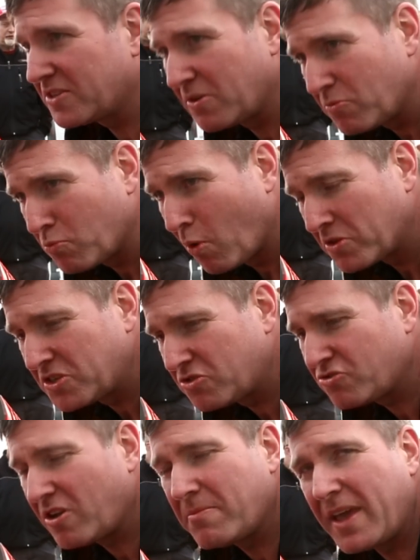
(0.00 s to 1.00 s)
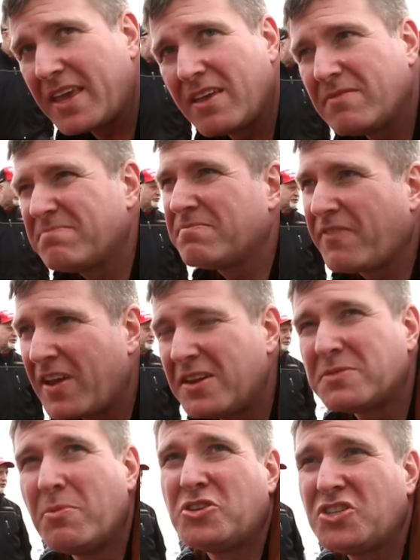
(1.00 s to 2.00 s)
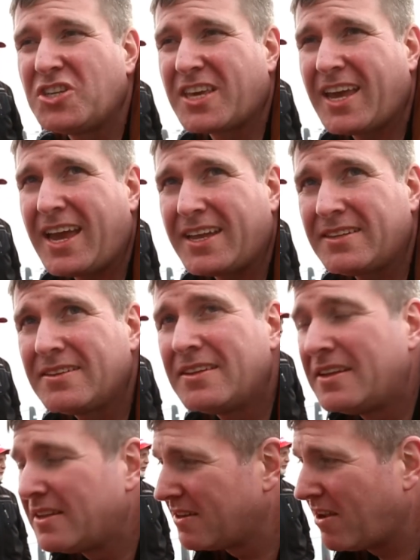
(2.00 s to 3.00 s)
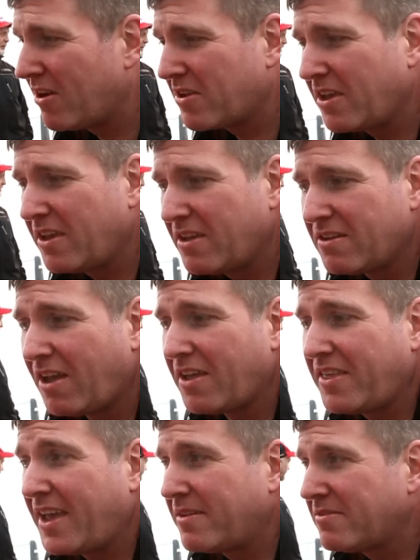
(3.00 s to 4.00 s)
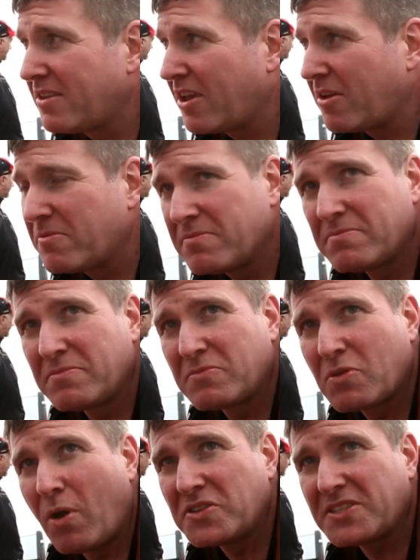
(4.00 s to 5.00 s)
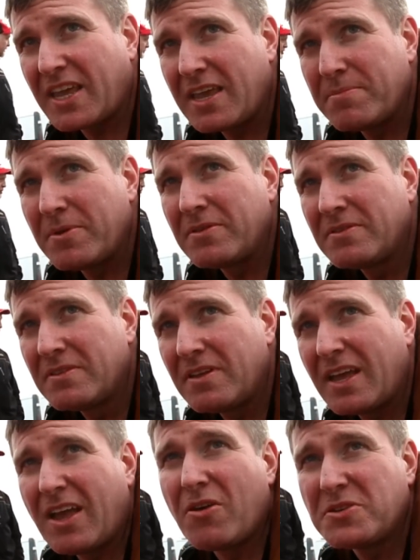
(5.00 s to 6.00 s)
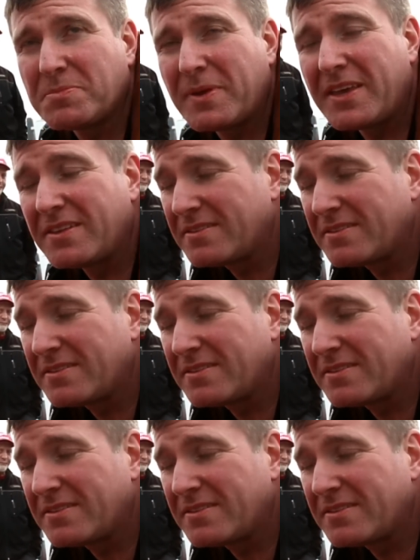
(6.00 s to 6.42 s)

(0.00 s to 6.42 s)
So we want to try and make it feel as much as you can like that, you know, quite stable at high speed.